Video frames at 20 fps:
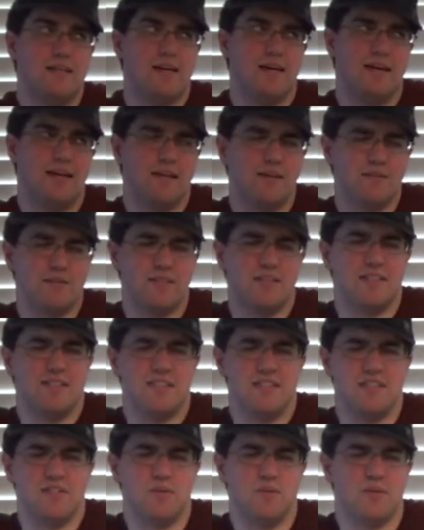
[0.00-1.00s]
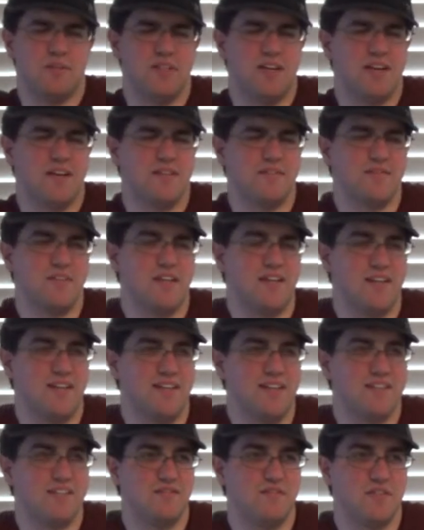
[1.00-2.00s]
I don't really listen to a lot of
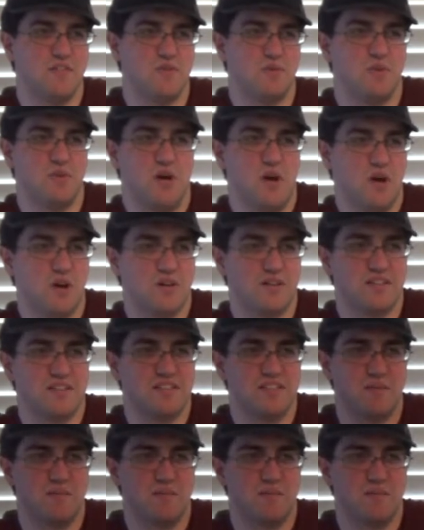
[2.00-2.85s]
individual artists.